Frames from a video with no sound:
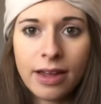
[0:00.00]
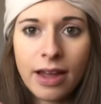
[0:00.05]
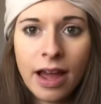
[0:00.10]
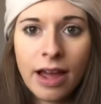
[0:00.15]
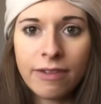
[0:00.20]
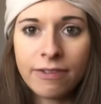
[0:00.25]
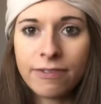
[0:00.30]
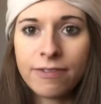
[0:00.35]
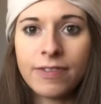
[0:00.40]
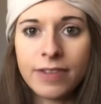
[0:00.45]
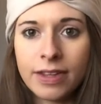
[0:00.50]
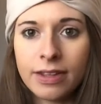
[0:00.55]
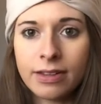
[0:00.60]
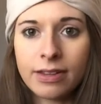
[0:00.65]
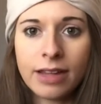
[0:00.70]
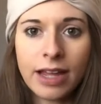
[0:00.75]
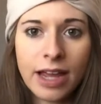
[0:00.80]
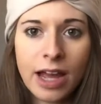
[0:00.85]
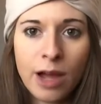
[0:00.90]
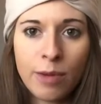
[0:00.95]
I feel
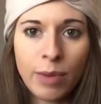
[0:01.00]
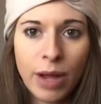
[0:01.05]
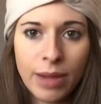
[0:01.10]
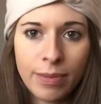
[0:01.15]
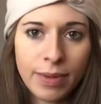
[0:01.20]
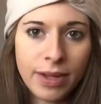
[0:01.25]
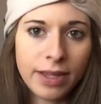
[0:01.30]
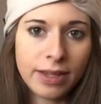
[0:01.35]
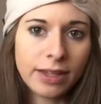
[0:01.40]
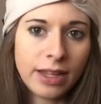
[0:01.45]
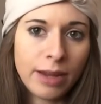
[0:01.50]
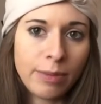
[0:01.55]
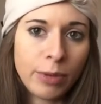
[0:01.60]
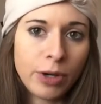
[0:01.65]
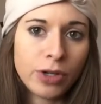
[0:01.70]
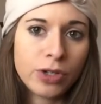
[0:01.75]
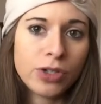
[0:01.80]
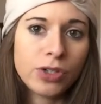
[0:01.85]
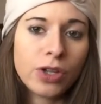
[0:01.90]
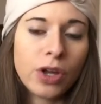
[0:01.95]
like I might be in
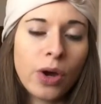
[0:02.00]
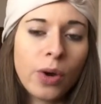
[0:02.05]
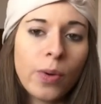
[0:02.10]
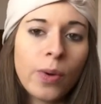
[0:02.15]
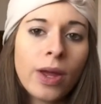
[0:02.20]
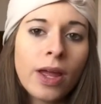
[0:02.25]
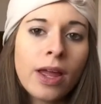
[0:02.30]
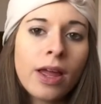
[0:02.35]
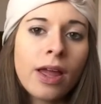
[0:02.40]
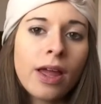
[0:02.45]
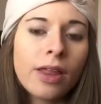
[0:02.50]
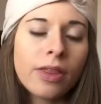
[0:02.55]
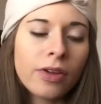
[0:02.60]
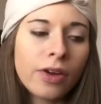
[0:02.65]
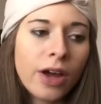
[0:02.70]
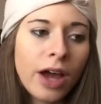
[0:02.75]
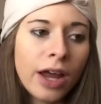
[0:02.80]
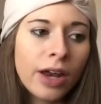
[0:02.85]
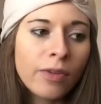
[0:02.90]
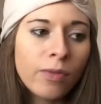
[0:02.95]
labor. So
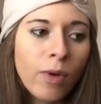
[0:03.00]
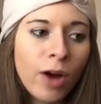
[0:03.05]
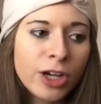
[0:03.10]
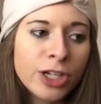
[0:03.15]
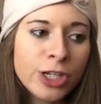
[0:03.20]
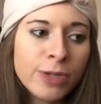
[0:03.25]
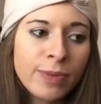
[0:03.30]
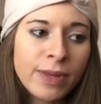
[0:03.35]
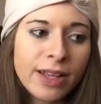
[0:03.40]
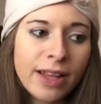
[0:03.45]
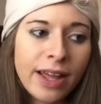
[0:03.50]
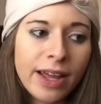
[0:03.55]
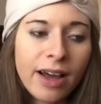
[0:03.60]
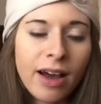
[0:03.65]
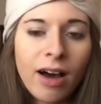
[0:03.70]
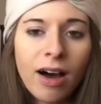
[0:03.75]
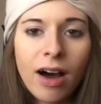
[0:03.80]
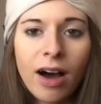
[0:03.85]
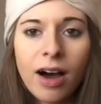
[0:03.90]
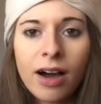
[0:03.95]
they're kind of watching me like
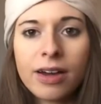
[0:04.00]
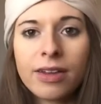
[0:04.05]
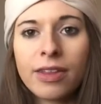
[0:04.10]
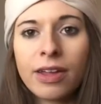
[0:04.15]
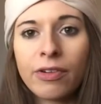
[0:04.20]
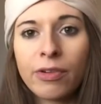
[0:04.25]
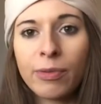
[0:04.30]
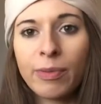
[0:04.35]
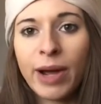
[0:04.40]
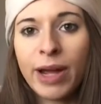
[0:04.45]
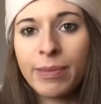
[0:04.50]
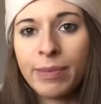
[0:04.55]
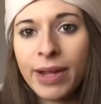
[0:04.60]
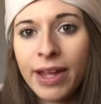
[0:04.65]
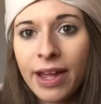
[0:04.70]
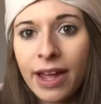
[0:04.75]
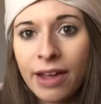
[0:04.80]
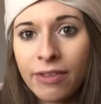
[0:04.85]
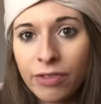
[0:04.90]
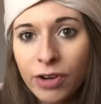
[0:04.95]
a hawk. They remind me
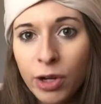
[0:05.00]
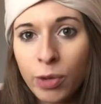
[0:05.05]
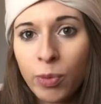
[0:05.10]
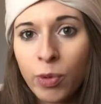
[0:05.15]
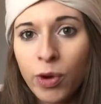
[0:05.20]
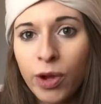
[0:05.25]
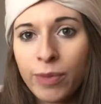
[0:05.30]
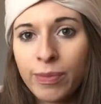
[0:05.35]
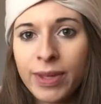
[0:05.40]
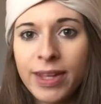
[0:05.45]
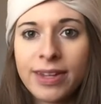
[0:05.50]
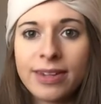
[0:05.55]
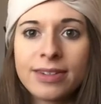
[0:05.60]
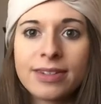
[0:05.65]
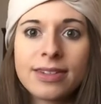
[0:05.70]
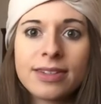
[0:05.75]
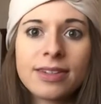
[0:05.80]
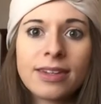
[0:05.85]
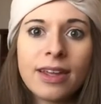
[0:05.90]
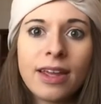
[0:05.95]
at every
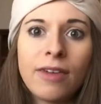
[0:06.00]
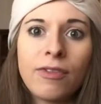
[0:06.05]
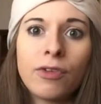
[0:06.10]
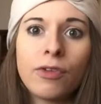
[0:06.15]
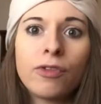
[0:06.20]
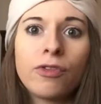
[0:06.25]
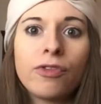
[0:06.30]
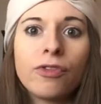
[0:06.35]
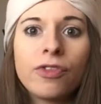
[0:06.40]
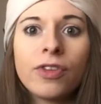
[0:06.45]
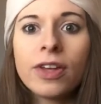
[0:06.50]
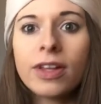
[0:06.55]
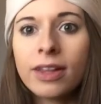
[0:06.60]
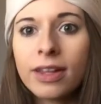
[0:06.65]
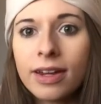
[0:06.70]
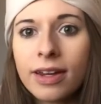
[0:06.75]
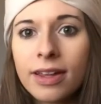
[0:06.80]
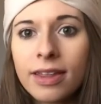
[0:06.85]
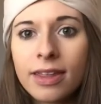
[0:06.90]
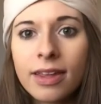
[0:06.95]
appointment, if you feel
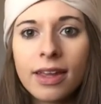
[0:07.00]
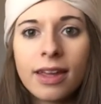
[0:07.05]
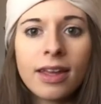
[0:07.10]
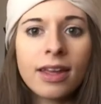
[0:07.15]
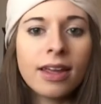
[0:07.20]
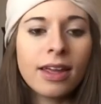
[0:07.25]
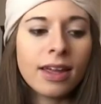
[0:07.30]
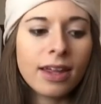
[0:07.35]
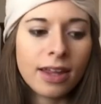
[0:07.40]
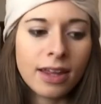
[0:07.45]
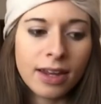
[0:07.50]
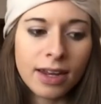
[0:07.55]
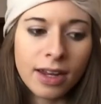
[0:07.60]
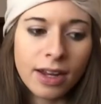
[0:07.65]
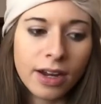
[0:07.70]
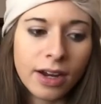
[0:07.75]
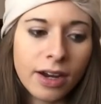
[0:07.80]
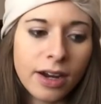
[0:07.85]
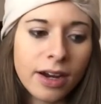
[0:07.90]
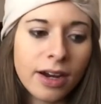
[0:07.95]
anything, get in
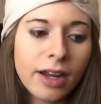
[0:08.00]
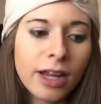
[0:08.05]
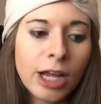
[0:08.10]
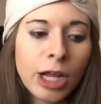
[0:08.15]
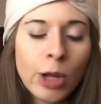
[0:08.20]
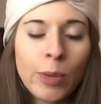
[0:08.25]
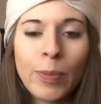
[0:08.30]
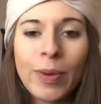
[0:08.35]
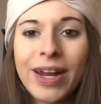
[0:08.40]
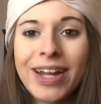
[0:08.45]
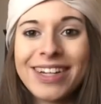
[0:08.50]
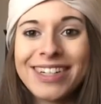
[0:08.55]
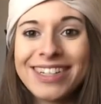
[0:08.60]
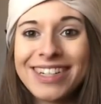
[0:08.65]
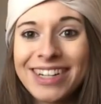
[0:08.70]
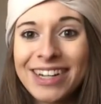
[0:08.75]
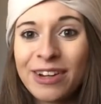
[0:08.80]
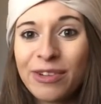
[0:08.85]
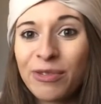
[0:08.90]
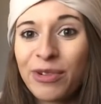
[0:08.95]
here. But I
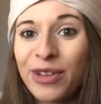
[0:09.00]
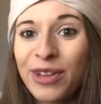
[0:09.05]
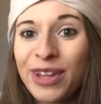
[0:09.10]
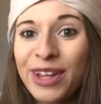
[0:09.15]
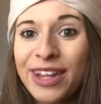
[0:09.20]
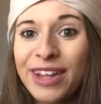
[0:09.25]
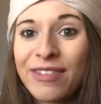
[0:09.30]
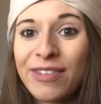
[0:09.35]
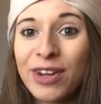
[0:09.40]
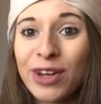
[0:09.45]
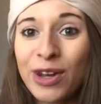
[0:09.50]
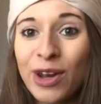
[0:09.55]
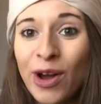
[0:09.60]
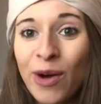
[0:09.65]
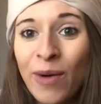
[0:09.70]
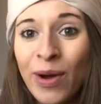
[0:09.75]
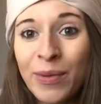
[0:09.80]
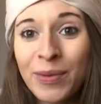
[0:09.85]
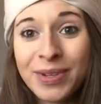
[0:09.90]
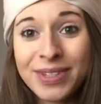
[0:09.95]
didn't really even
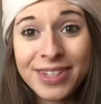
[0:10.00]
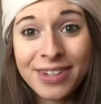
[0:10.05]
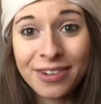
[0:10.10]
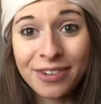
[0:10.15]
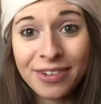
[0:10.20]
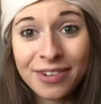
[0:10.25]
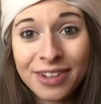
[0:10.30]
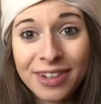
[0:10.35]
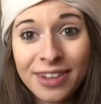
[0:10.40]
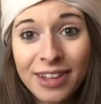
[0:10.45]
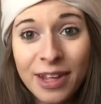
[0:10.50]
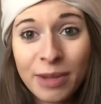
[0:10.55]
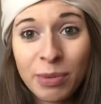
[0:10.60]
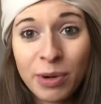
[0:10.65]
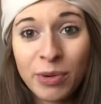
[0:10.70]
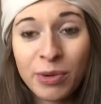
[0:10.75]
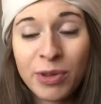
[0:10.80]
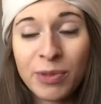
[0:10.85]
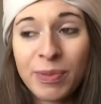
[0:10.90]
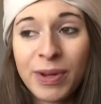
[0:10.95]
know I was in early
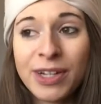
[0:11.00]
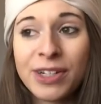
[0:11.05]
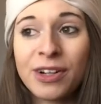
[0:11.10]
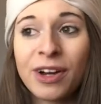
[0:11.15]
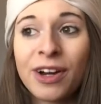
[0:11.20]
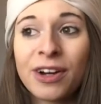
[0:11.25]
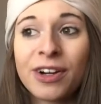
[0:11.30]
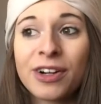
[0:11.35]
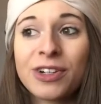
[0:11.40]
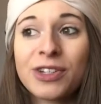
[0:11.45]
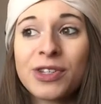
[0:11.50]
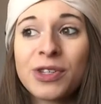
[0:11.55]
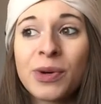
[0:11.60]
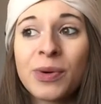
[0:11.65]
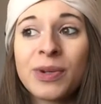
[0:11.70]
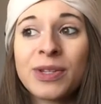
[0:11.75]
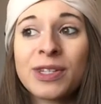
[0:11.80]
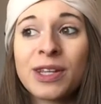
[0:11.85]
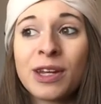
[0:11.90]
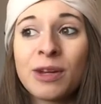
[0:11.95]
labor with my daughter.
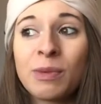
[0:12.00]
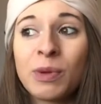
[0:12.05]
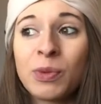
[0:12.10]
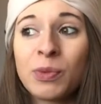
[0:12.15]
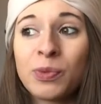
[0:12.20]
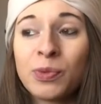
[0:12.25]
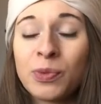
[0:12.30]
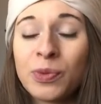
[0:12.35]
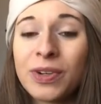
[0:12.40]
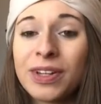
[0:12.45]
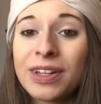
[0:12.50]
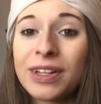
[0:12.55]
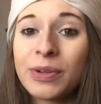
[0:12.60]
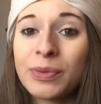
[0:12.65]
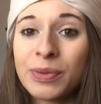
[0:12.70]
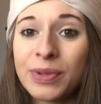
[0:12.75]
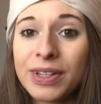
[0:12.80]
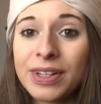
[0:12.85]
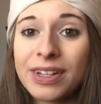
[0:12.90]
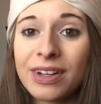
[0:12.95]
So it's gonna be really,
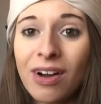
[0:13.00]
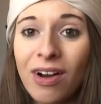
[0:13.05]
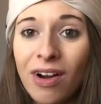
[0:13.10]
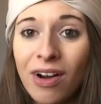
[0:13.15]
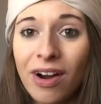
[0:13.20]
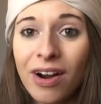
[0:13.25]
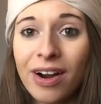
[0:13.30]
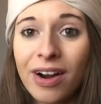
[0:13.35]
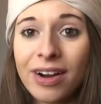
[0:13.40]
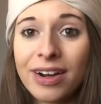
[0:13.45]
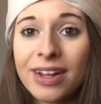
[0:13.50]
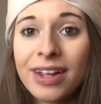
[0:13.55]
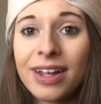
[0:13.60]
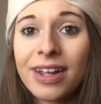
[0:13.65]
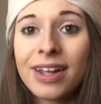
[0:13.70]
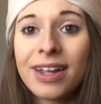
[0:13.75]
really hard.